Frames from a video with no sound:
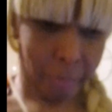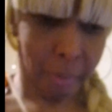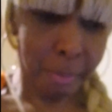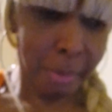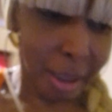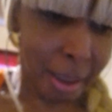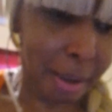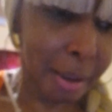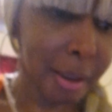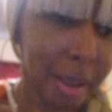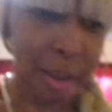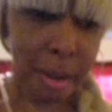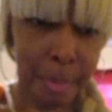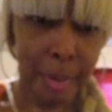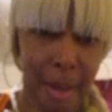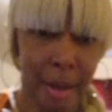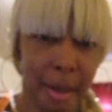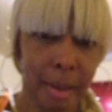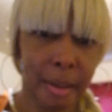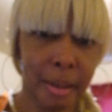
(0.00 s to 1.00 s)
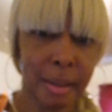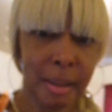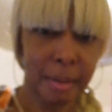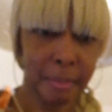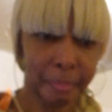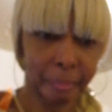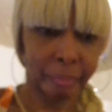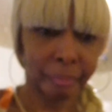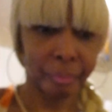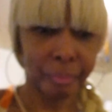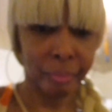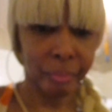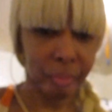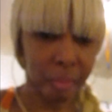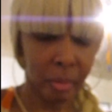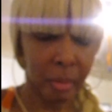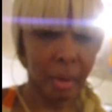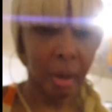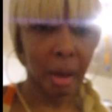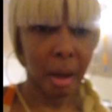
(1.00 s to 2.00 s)
Because let's be honest,
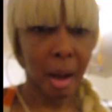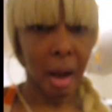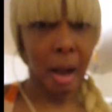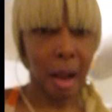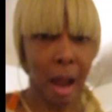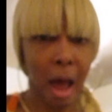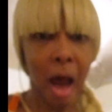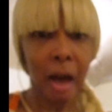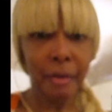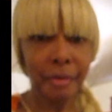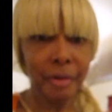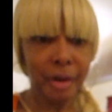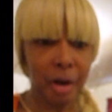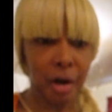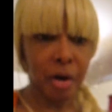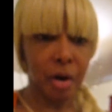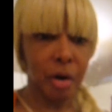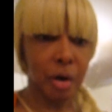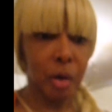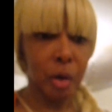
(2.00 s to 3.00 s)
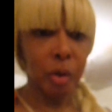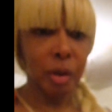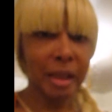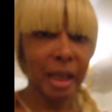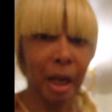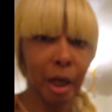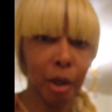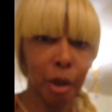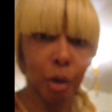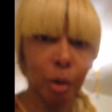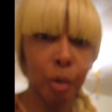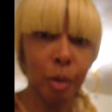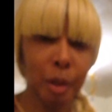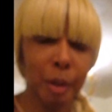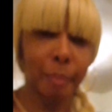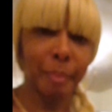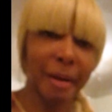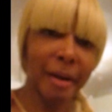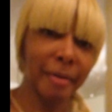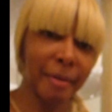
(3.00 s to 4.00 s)
a lot of girls that are
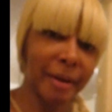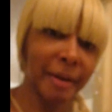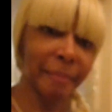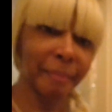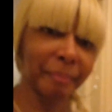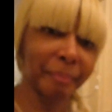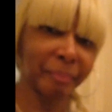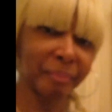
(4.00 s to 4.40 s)
two-spirit